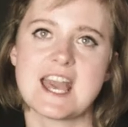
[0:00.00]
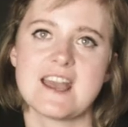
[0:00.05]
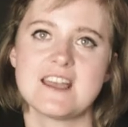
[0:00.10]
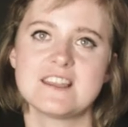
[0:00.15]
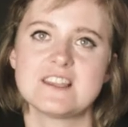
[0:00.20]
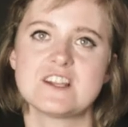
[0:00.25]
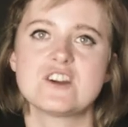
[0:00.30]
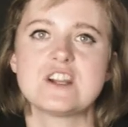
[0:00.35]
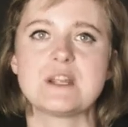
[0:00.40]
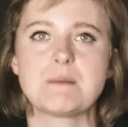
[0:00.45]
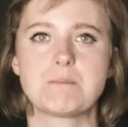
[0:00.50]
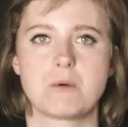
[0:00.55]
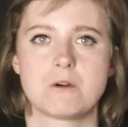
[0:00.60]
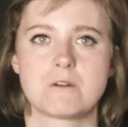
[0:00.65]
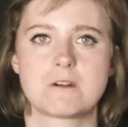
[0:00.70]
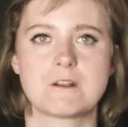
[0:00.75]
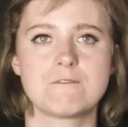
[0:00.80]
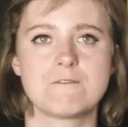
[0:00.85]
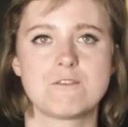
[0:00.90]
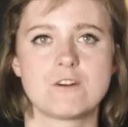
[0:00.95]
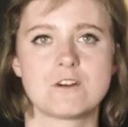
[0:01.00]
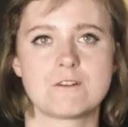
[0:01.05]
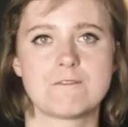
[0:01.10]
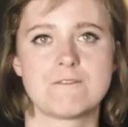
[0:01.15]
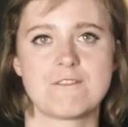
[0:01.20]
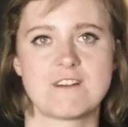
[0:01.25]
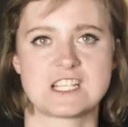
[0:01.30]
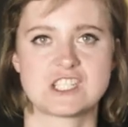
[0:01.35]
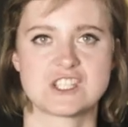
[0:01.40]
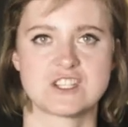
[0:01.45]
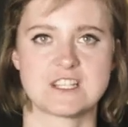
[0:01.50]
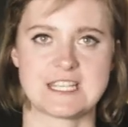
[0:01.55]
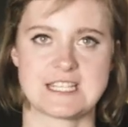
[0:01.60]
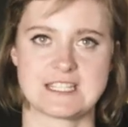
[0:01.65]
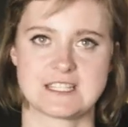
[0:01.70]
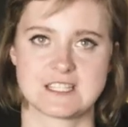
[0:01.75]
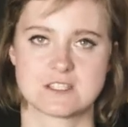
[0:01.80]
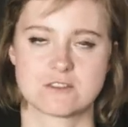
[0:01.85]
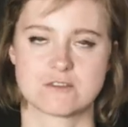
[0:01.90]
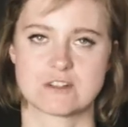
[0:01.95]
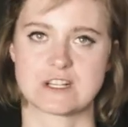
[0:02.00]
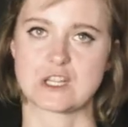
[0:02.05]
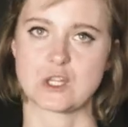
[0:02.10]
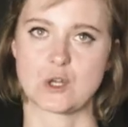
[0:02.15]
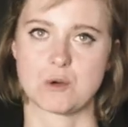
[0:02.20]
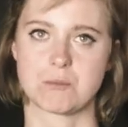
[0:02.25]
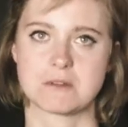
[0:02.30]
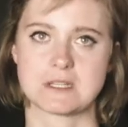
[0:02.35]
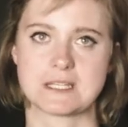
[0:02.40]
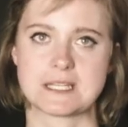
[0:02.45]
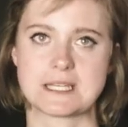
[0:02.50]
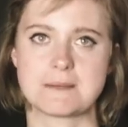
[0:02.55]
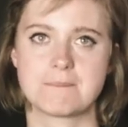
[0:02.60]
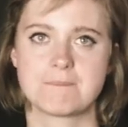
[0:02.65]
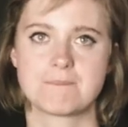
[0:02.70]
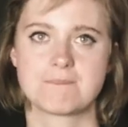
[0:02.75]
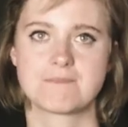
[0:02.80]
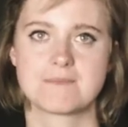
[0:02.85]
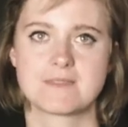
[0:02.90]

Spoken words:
and are important for the fashion industry globally.